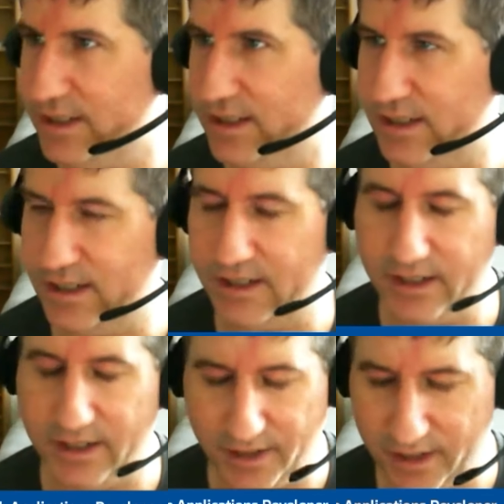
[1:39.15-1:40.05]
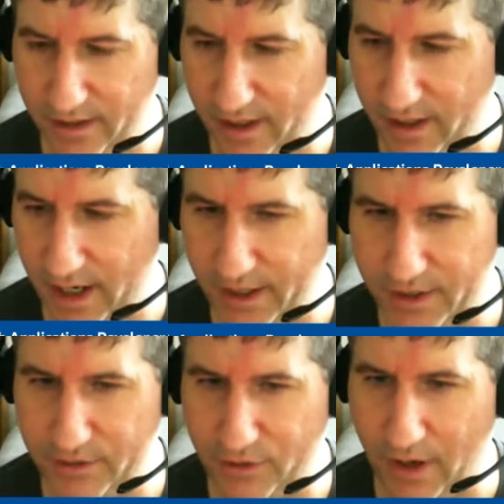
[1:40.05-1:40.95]
And then I
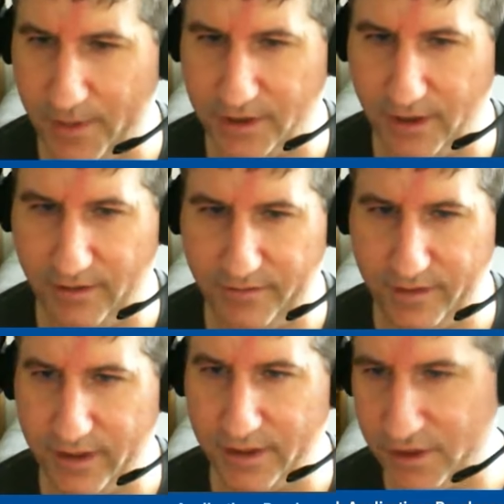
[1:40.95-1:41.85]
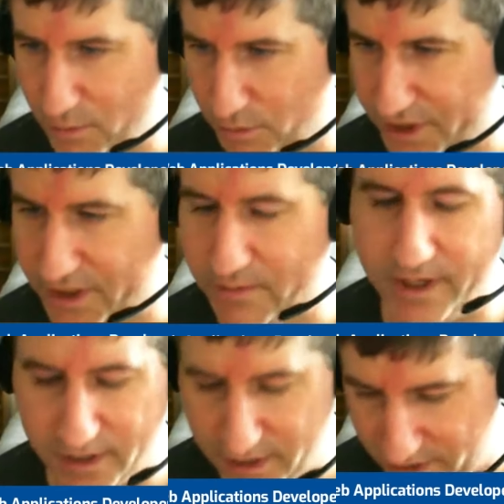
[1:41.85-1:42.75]
taught myself SQL
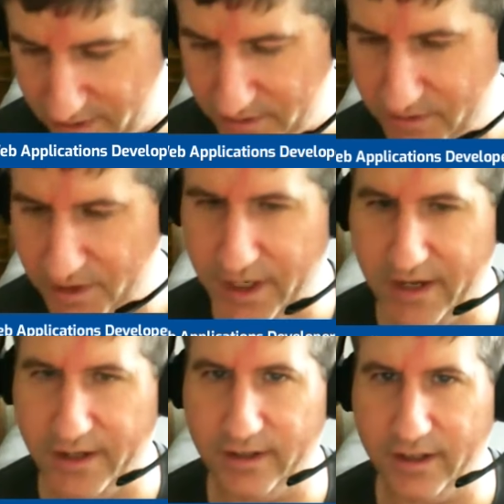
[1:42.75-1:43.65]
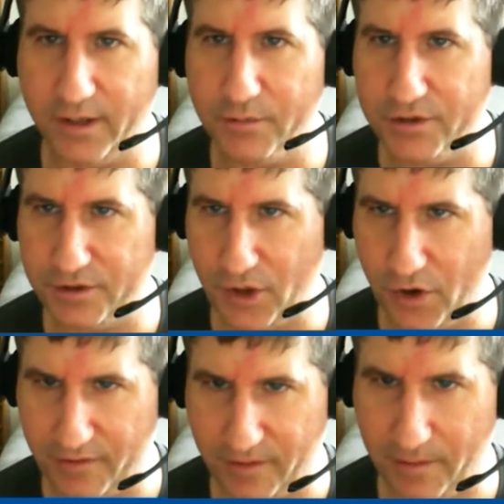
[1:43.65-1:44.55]
databases and the .NET language,
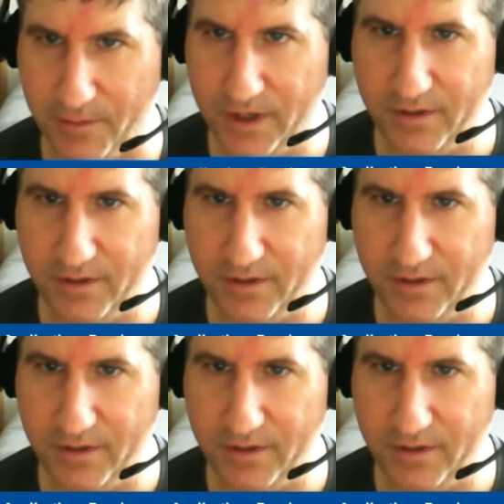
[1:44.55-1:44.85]
starting from